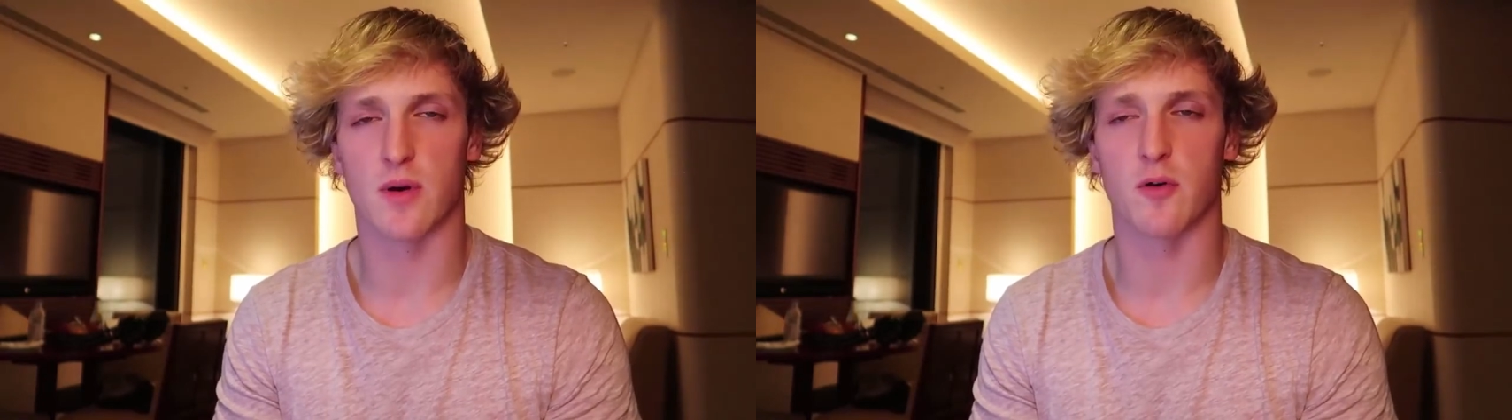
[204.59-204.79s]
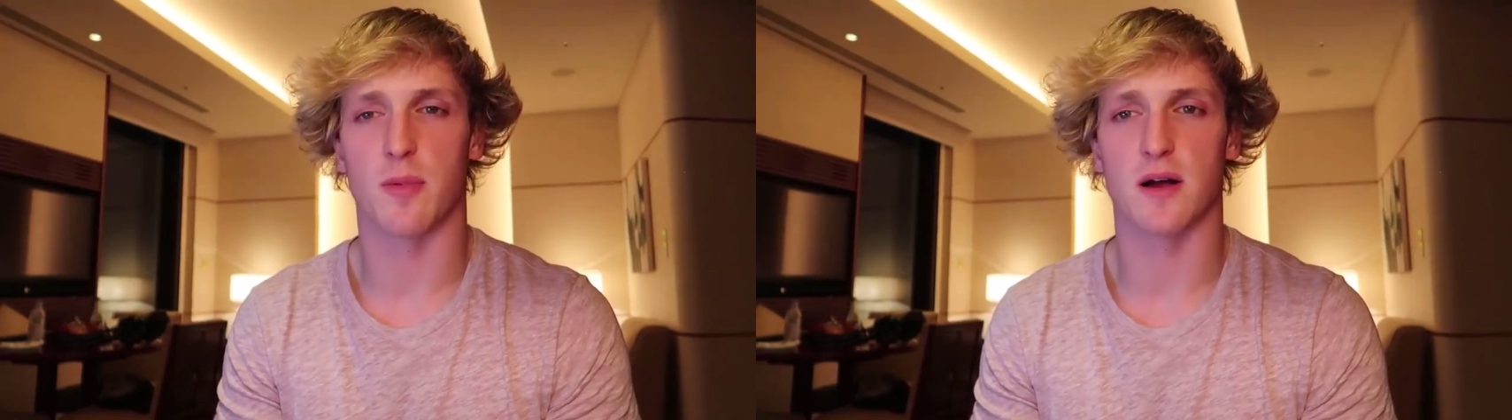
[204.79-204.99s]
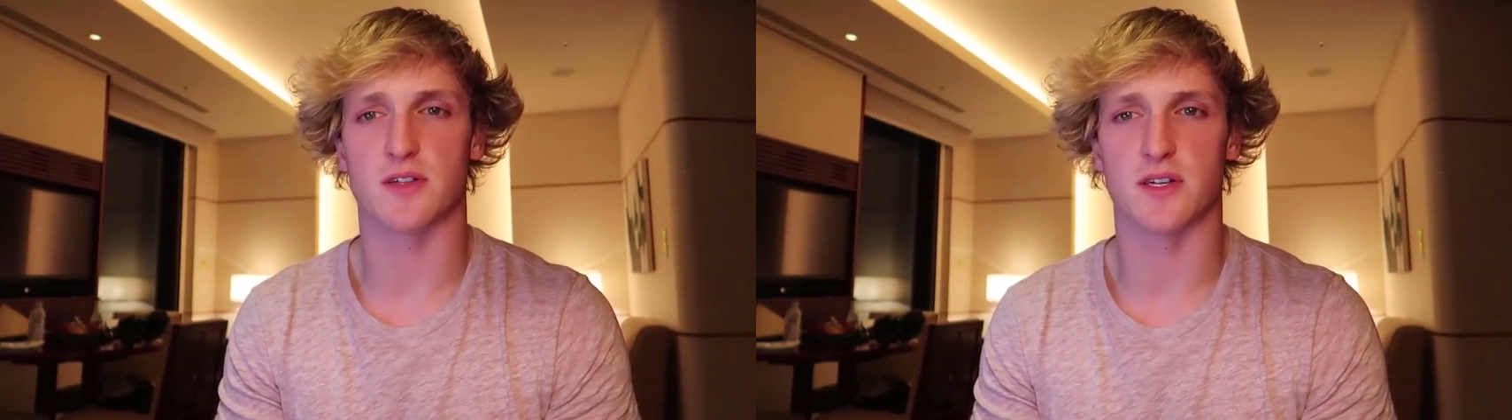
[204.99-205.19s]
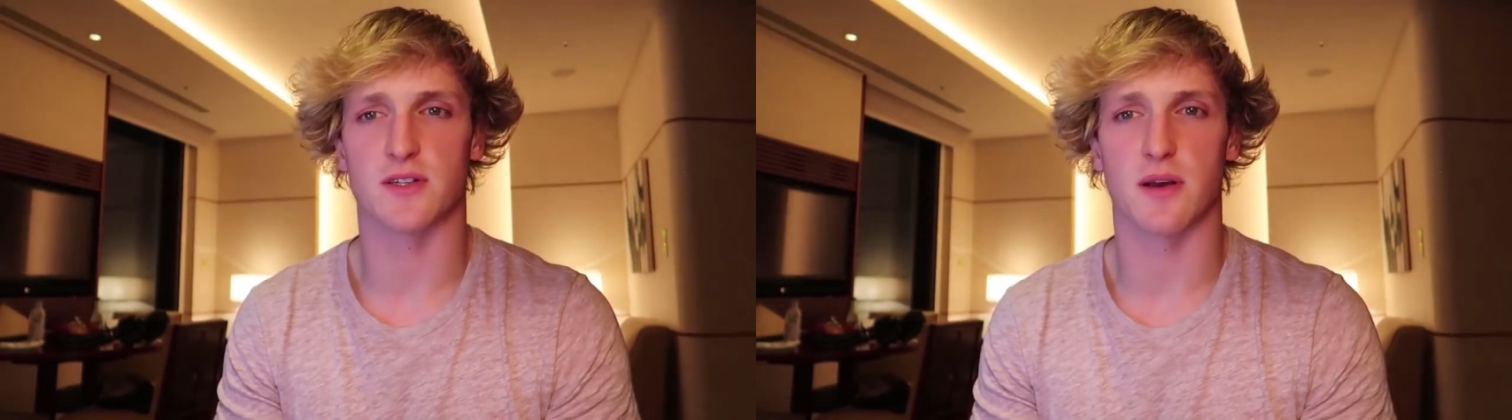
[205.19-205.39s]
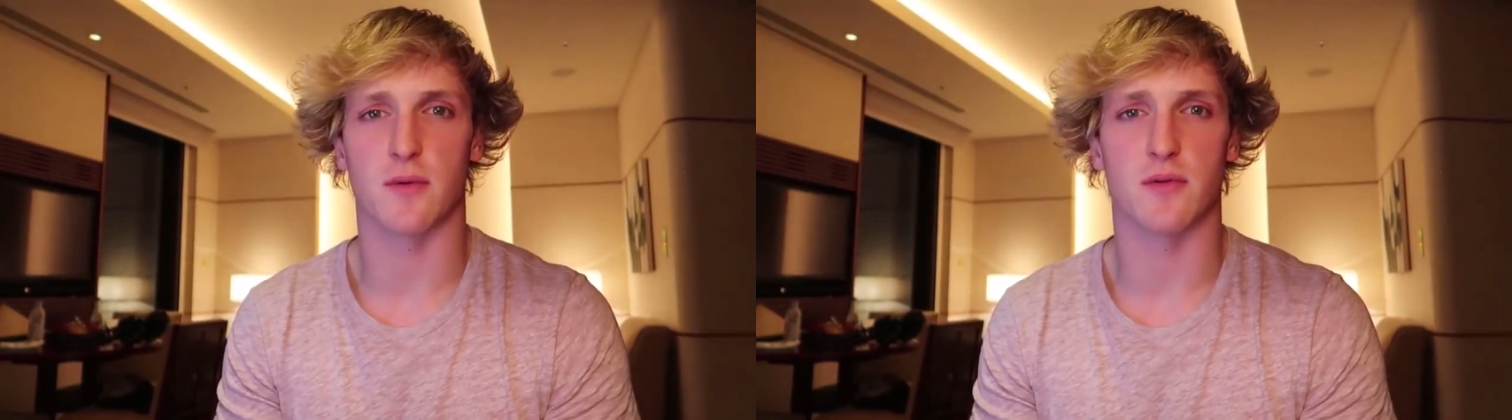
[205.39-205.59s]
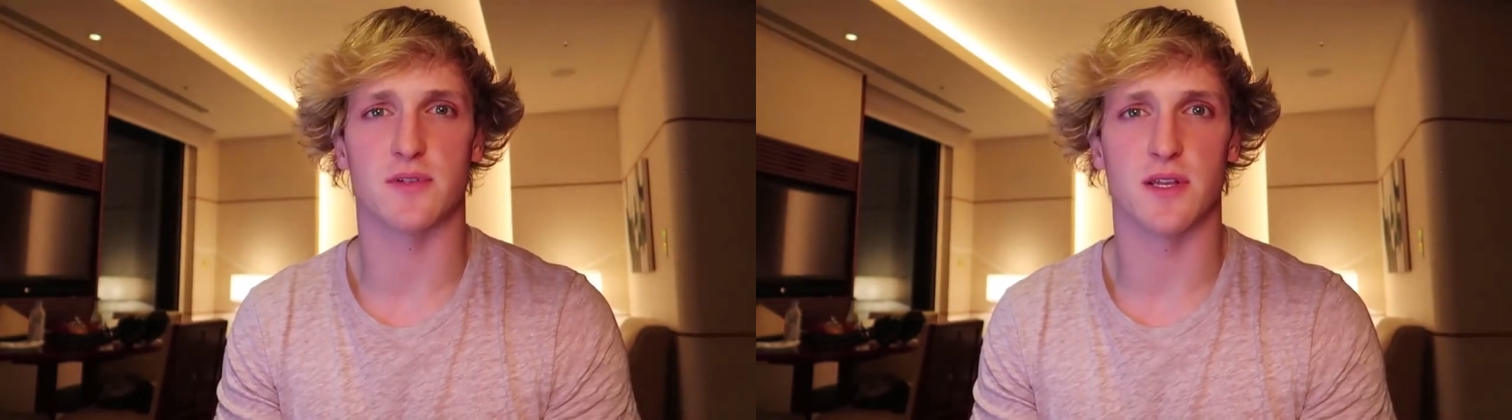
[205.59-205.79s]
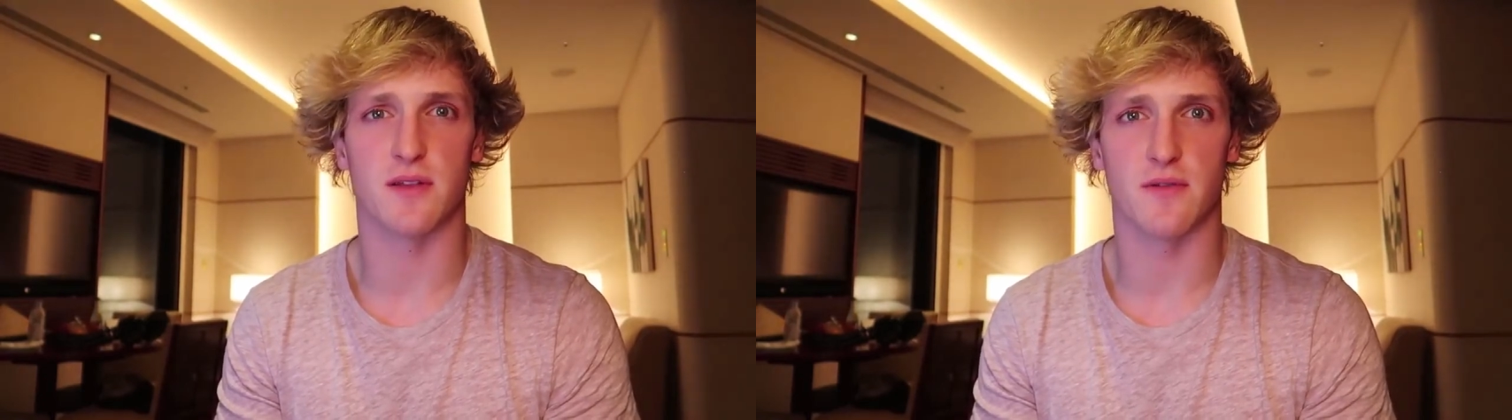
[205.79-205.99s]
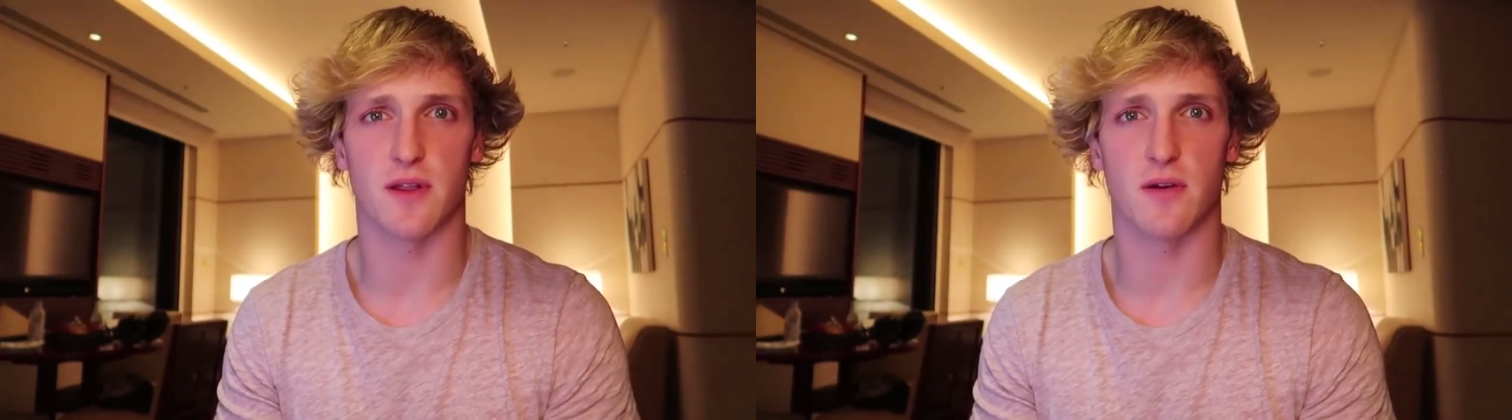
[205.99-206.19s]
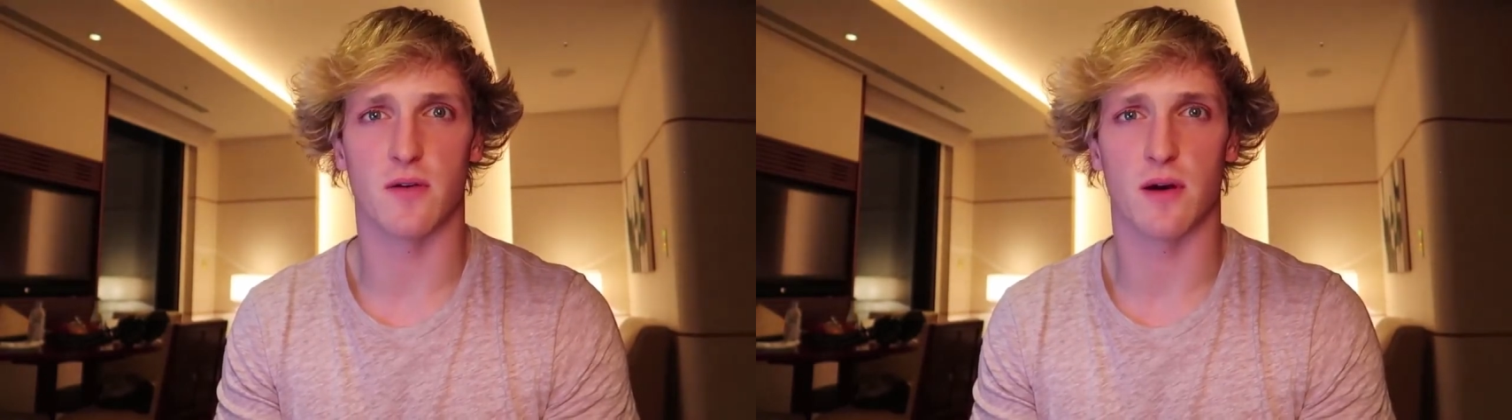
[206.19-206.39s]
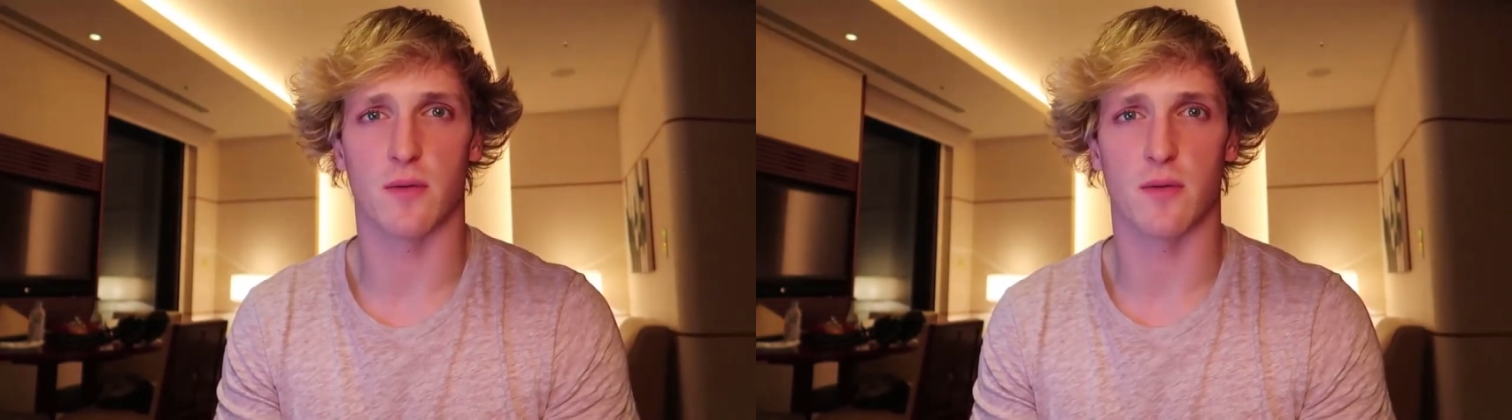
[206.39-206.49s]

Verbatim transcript: want to apologize to anyone who's seen the video.